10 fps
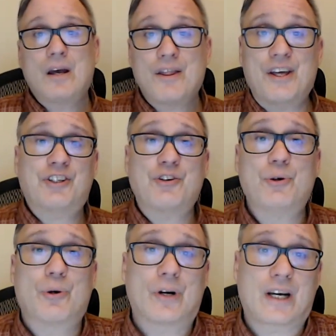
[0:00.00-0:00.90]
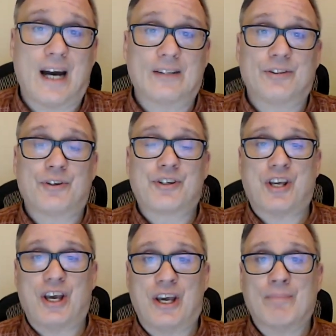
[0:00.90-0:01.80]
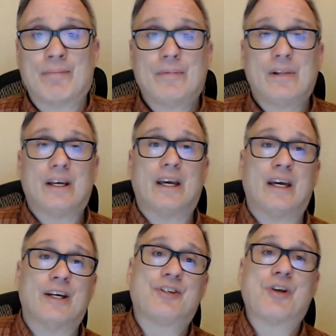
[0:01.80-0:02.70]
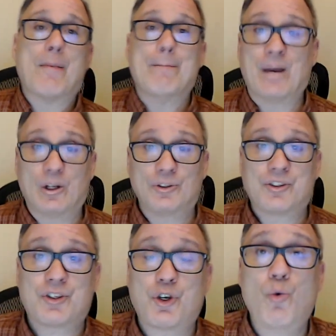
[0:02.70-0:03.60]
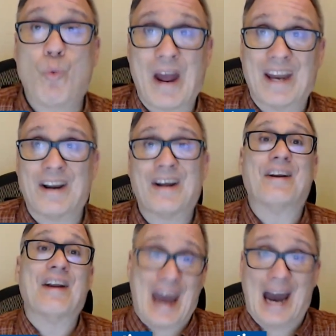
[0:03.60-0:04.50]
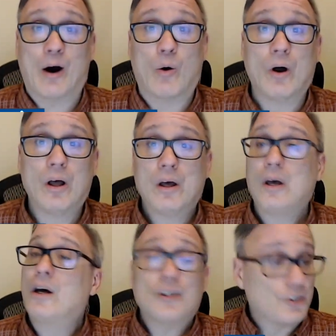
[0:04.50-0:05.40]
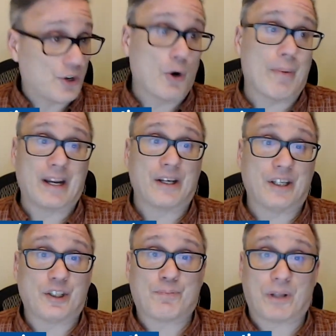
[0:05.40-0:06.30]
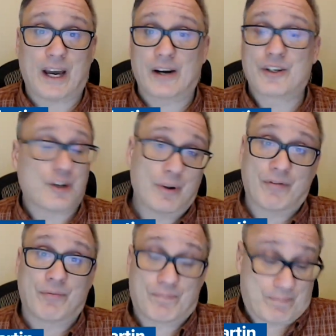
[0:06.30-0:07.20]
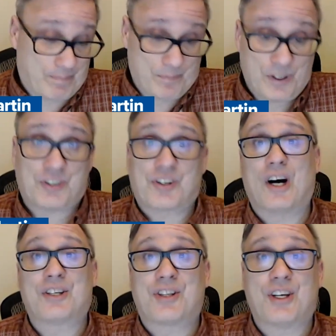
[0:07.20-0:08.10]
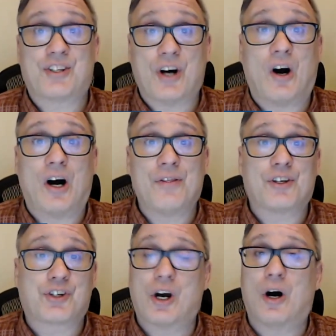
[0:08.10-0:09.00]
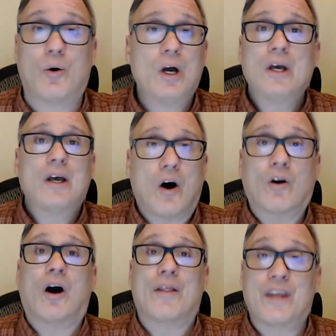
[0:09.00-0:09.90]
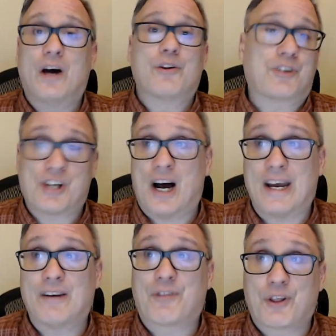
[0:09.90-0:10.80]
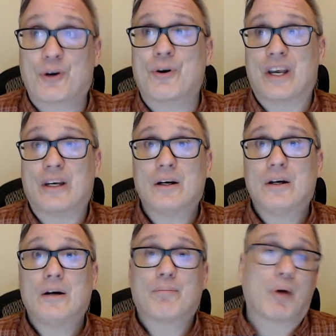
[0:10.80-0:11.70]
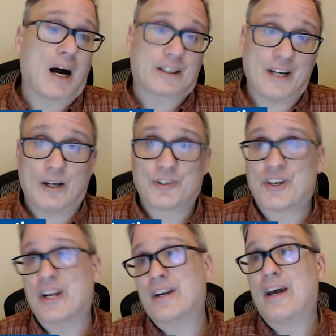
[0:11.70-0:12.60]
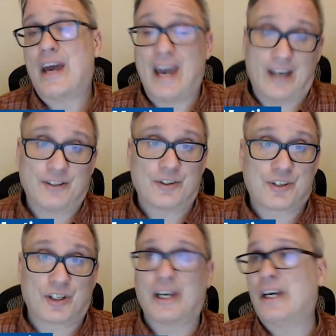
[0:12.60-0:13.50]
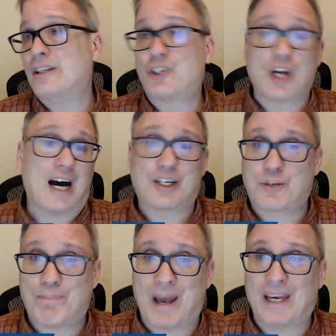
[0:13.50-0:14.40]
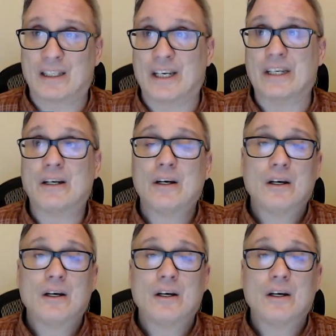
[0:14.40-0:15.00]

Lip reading: This New York Islanders team is built to win now. So many of these players, and we've discussed this on the show, are on the other side of 30. Brock Nelson, Anders Lee, Josh Bailey,